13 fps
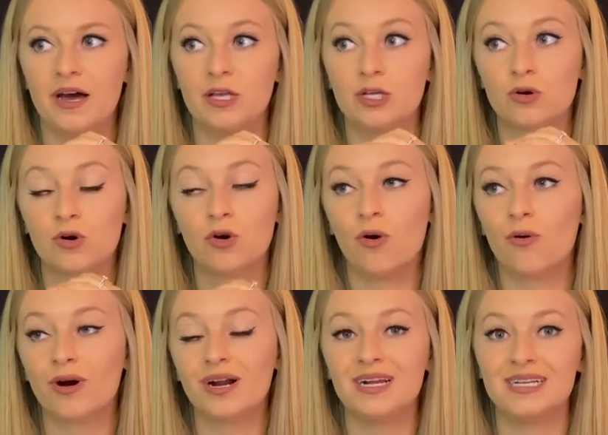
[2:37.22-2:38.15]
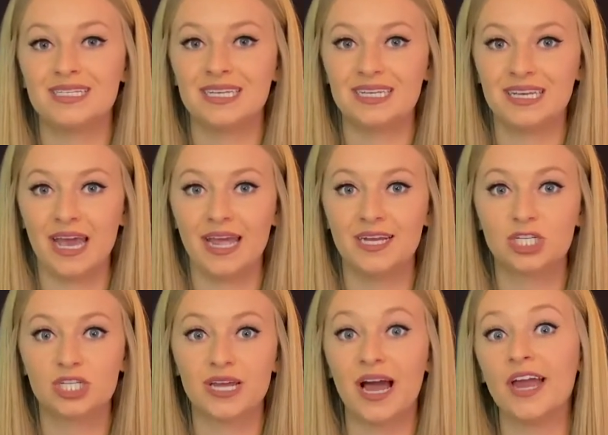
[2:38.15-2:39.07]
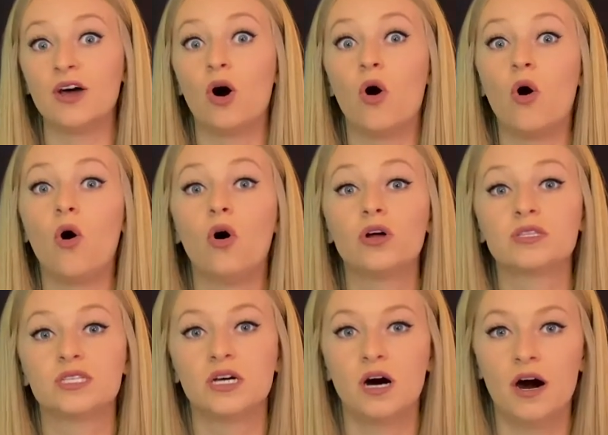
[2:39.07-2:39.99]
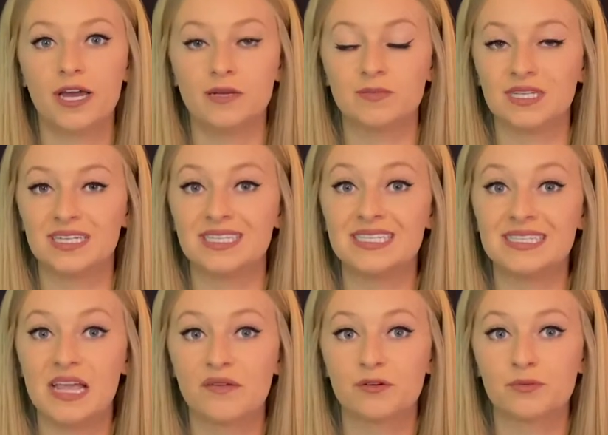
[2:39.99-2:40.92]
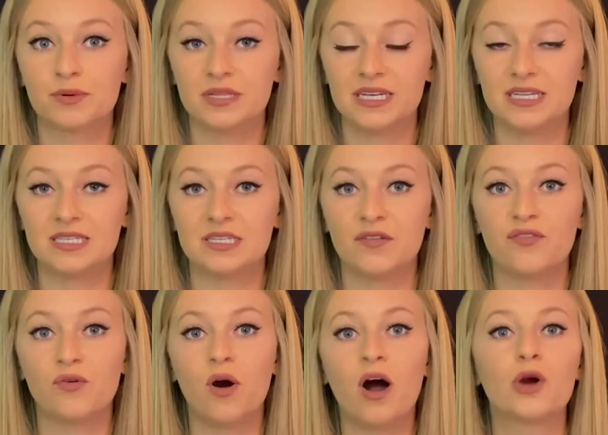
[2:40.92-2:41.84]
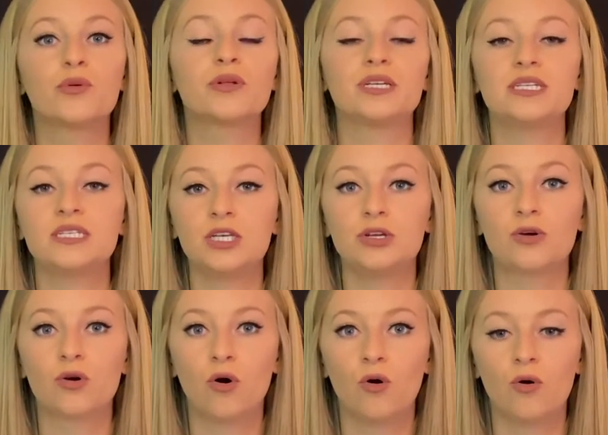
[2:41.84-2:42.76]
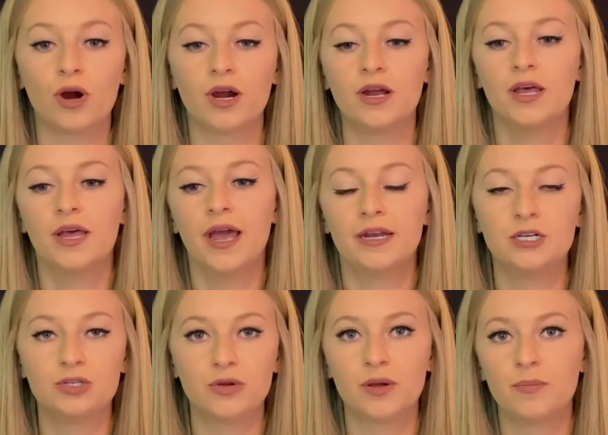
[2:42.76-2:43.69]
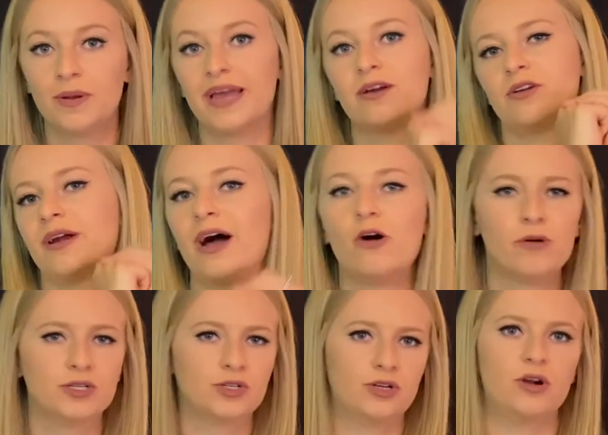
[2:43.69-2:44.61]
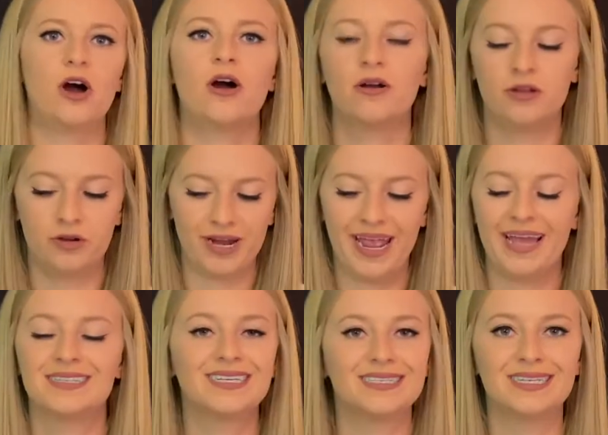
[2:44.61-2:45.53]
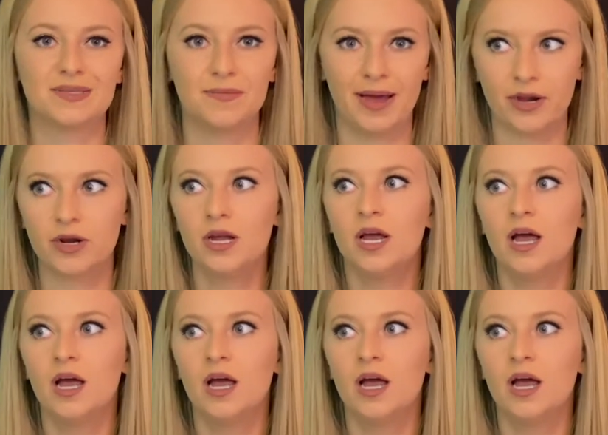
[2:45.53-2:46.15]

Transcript: your core is engaged at all times and it's never released. If you are releasing your core and you're doing a plank on your elbows or your hands, it doesn't matter,